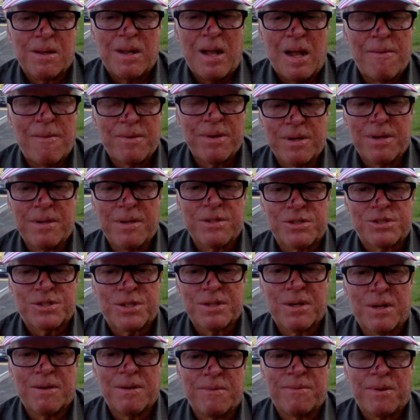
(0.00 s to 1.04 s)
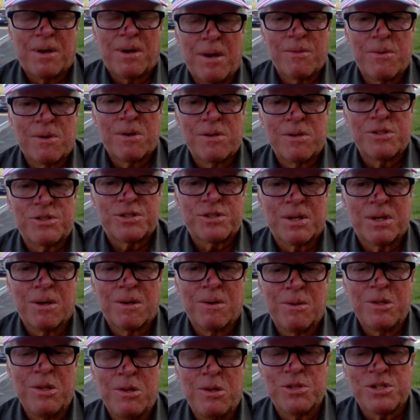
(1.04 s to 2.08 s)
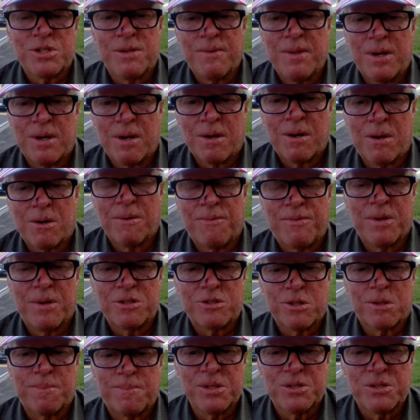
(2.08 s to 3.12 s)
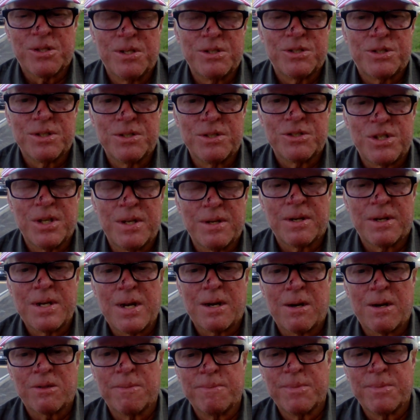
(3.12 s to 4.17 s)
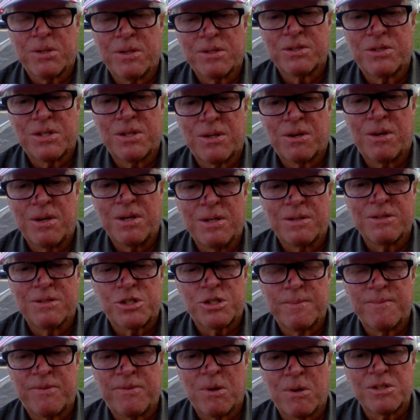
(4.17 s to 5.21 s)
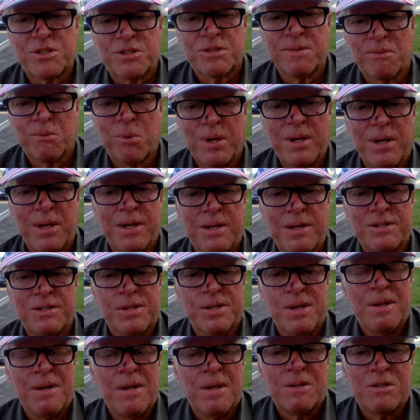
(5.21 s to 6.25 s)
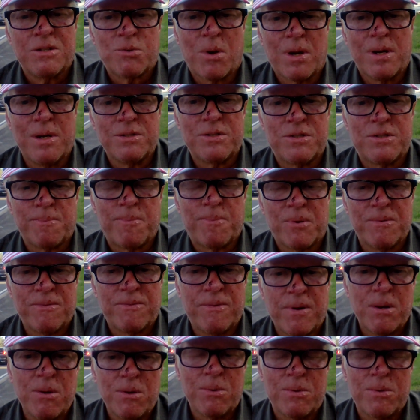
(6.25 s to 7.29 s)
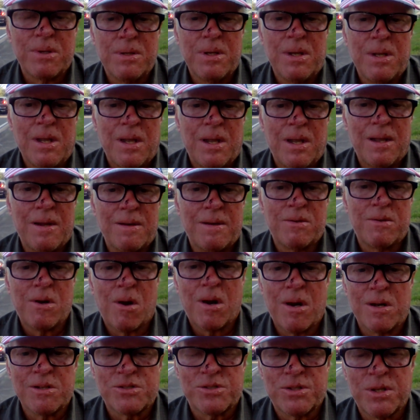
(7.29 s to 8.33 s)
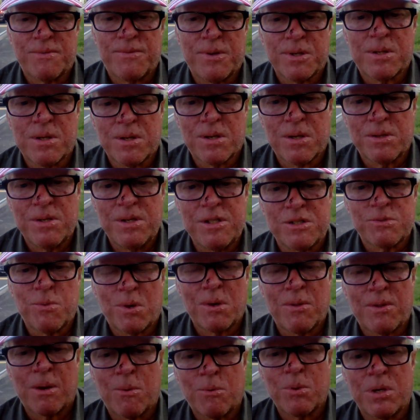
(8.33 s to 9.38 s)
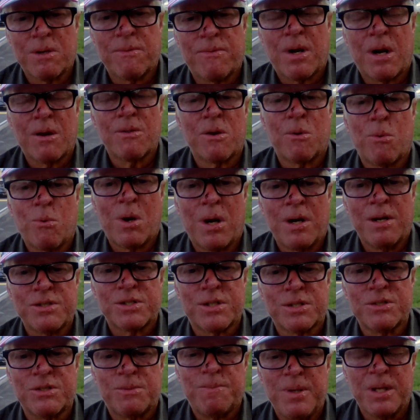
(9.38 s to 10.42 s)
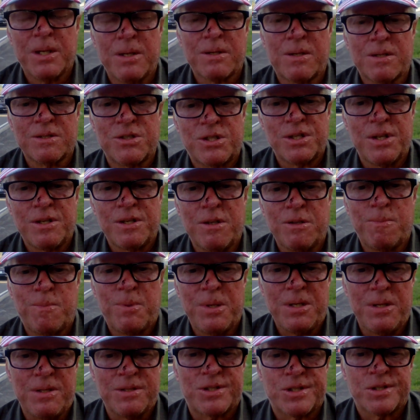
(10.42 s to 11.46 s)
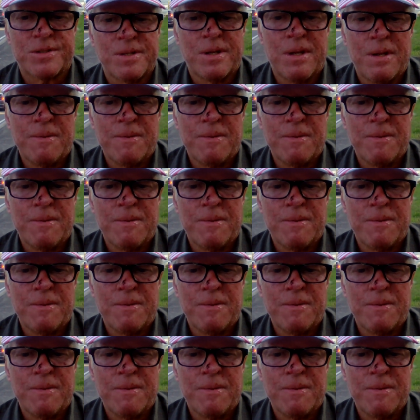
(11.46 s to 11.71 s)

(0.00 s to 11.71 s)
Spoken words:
evidence of others using their official positions in and out of the military in subversive ways, trying to provoke and cause difficulties where there would have otherwise been continued peace.